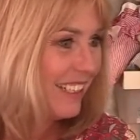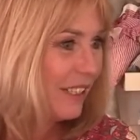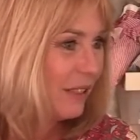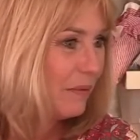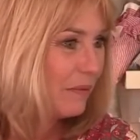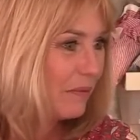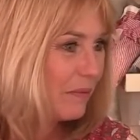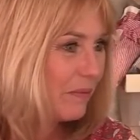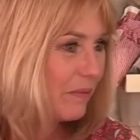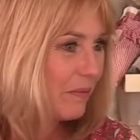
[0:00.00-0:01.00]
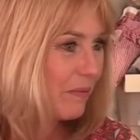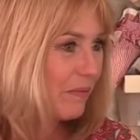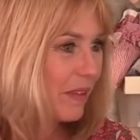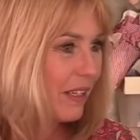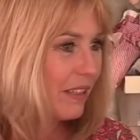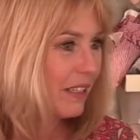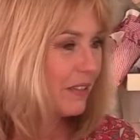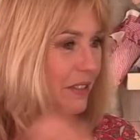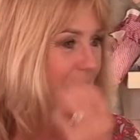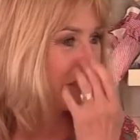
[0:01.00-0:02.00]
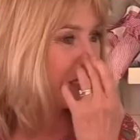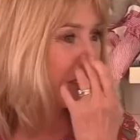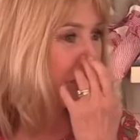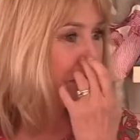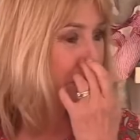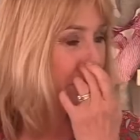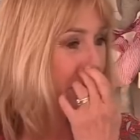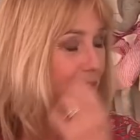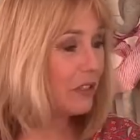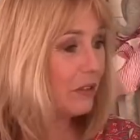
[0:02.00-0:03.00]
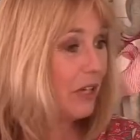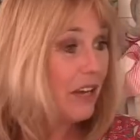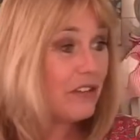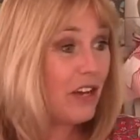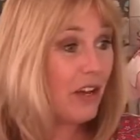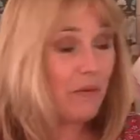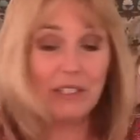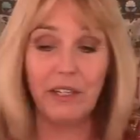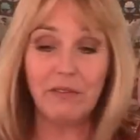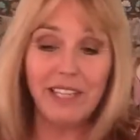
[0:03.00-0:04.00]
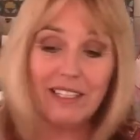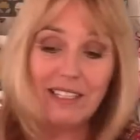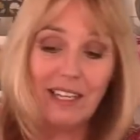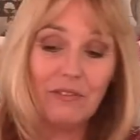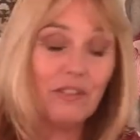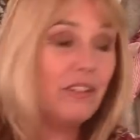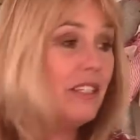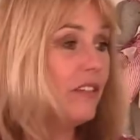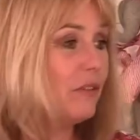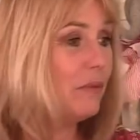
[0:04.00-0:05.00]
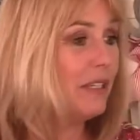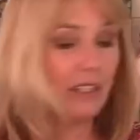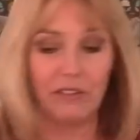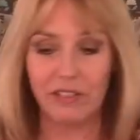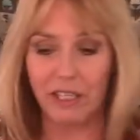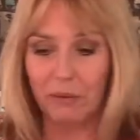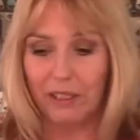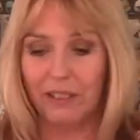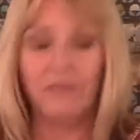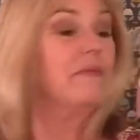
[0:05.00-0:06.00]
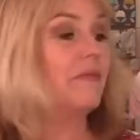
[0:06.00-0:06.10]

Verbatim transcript: Um, have screens in the US, we have screens on. No, we don't tend to have screens on the windows, Debbie.